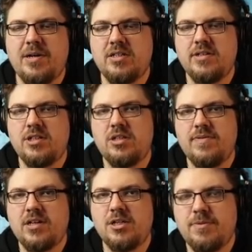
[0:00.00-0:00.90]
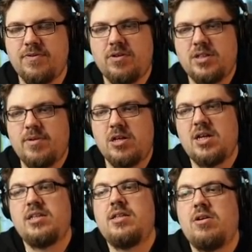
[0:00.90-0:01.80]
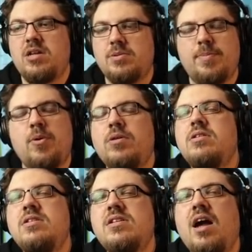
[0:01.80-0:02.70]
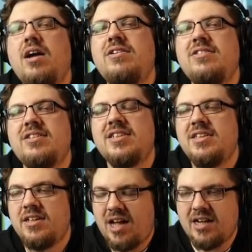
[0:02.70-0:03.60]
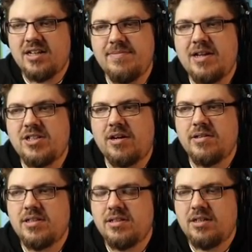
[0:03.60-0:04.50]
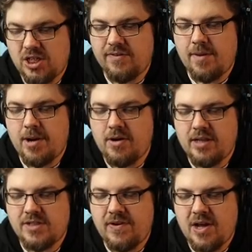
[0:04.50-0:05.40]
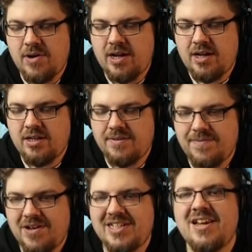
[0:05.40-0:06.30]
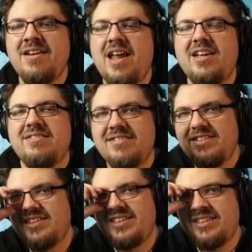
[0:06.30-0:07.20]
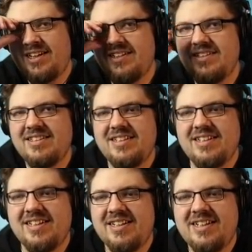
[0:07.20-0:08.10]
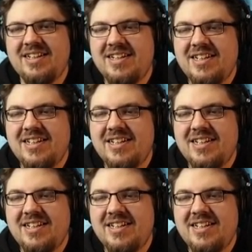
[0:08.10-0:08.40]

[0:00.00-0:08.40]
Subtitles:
I've been doing YouTube videos before some of those guys were born. So I can make jokes. Should have uploaded this video on a Sunday, shouldn't I?